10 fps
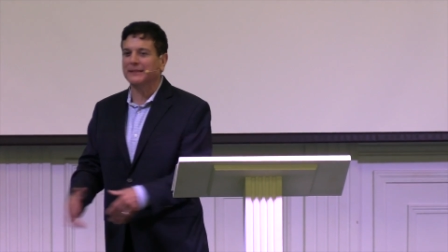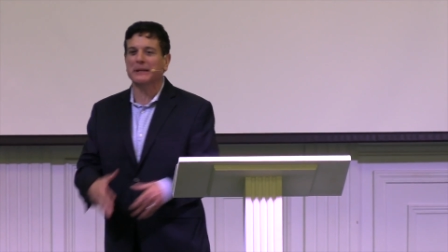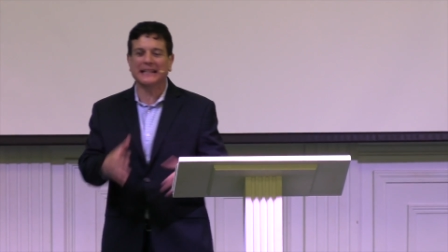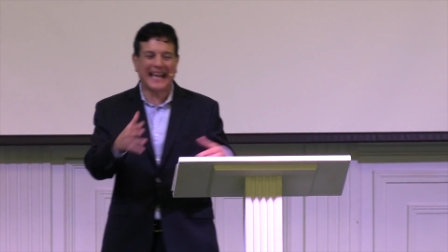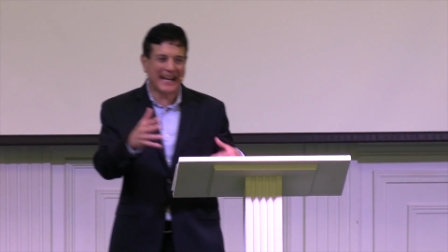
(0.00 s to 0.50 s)
I
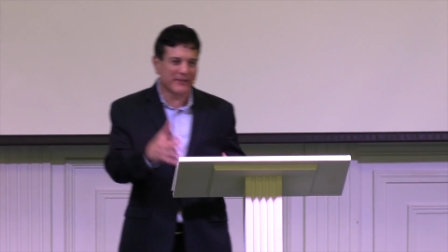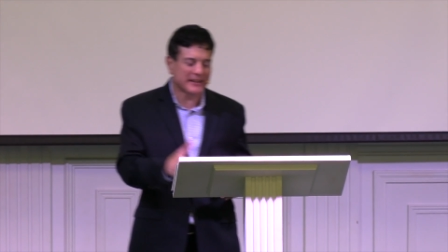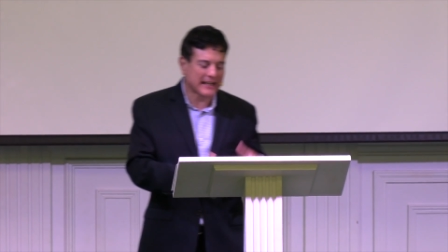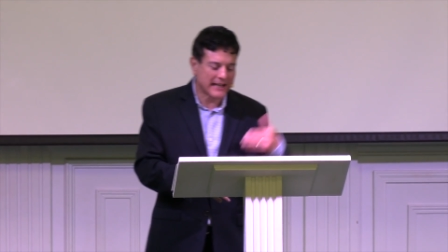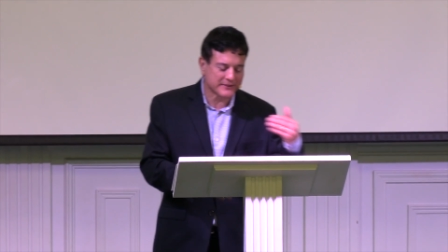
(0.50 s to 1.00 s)
mean,
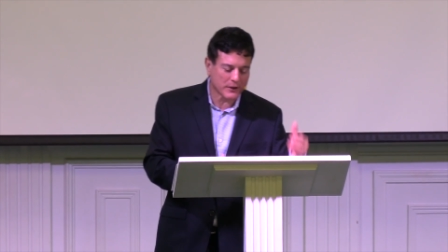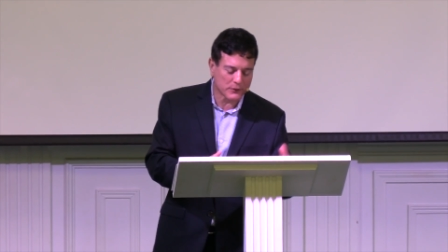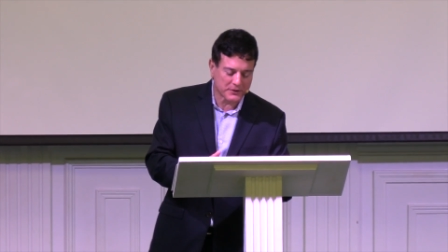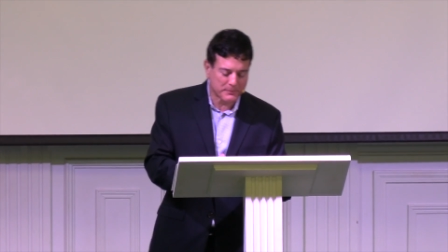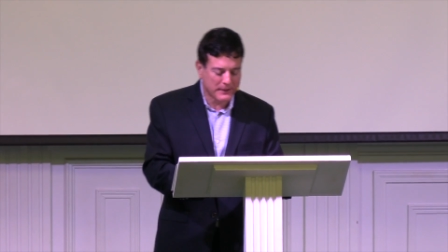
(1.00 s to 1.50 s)
everything has to go
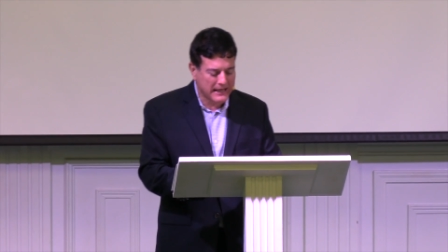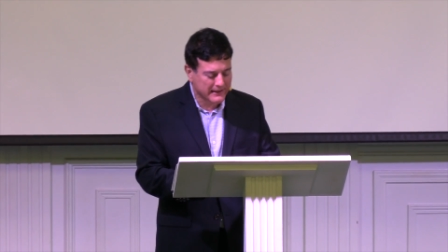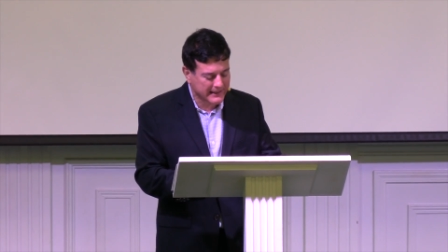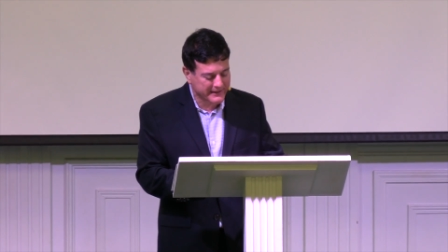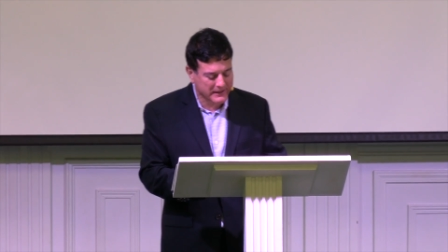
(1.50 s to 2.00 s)
through the
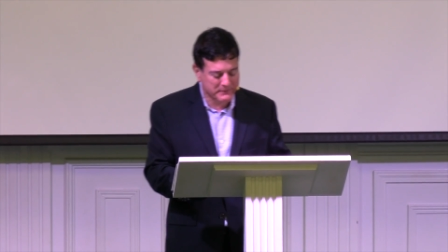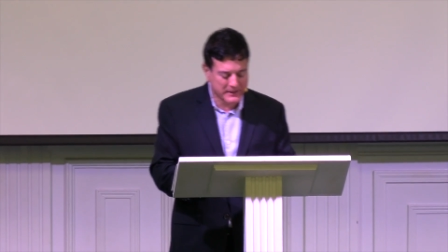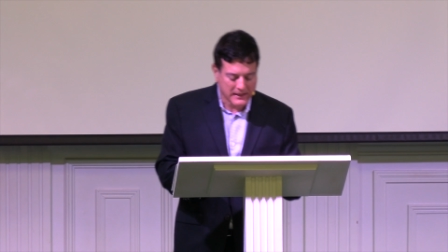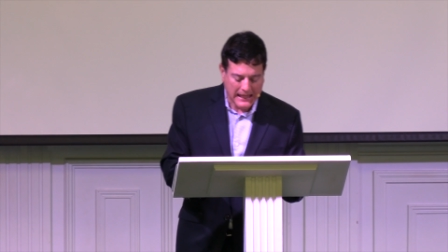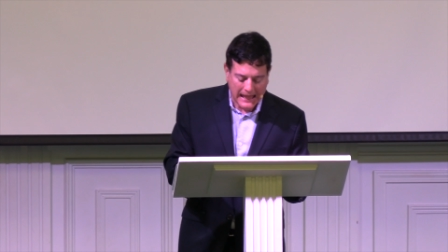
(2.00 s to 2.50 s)
bank, and it can
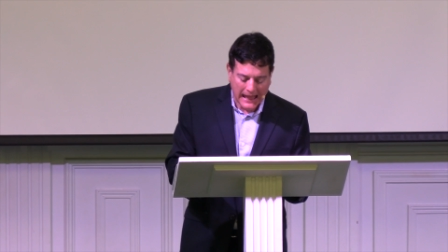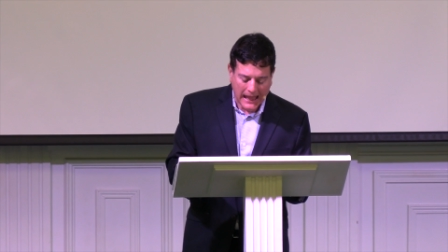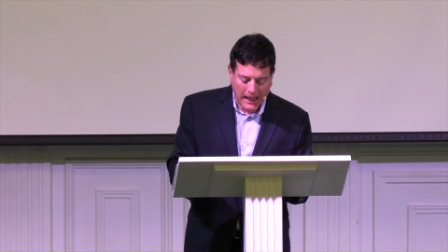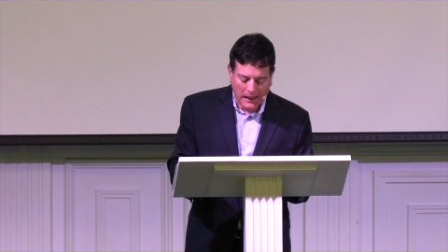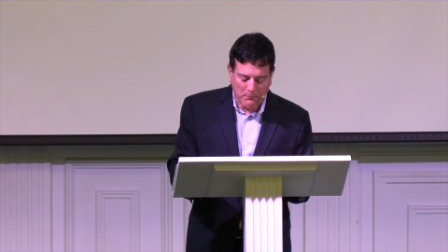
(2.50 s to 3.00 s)
be
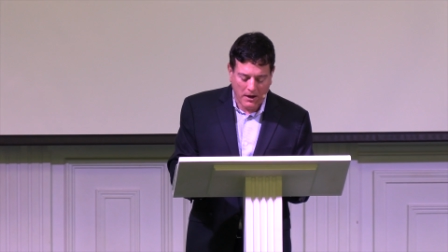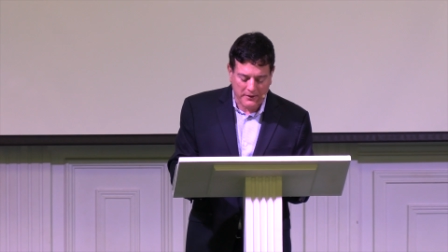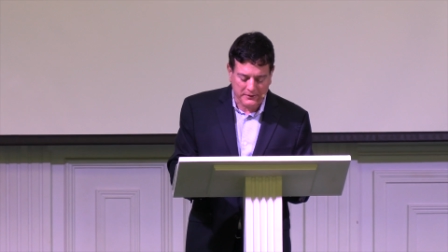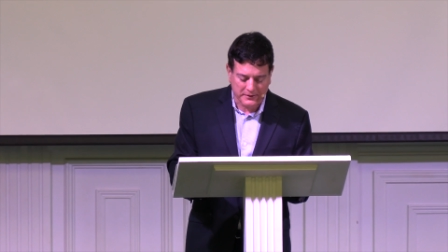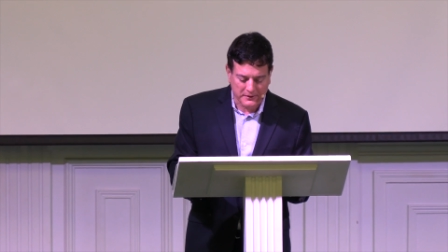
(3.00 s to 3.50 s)

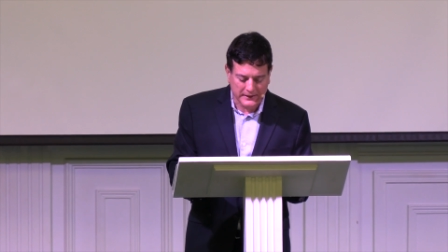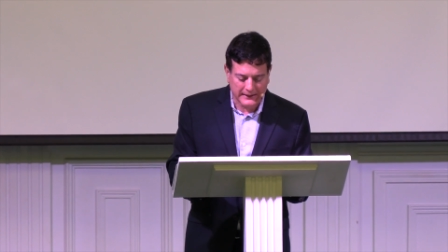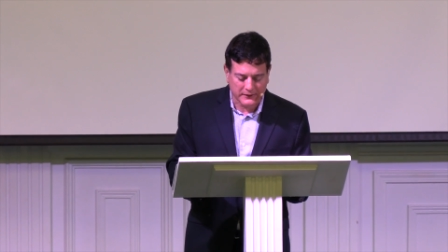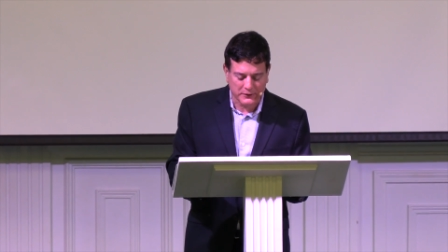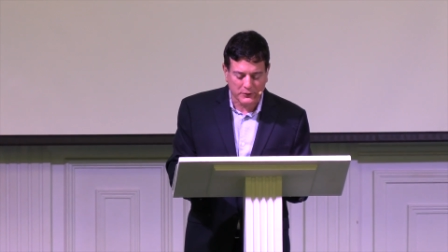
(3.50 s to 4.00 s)
monitored
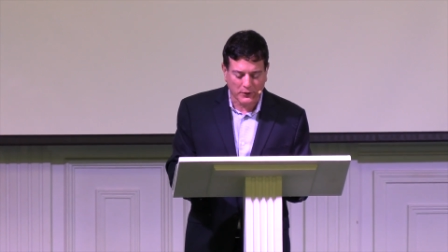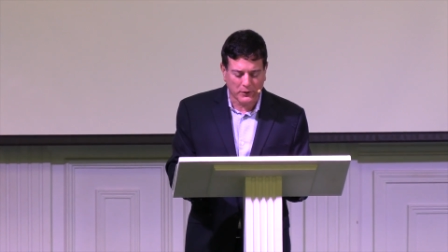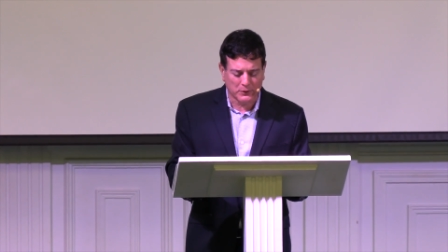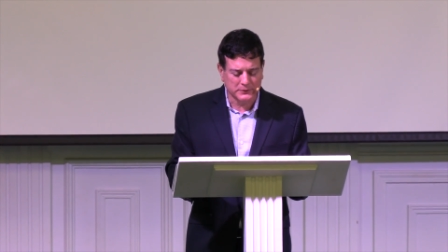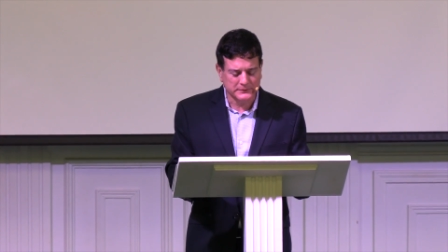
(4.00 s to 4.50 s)
and
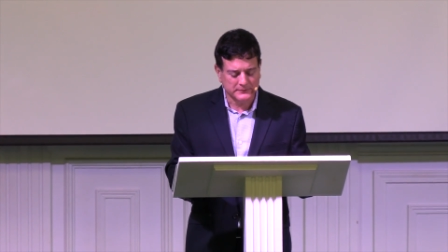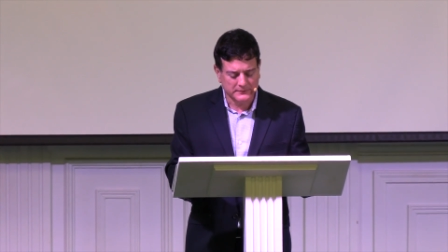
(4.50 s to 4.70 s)
controlled.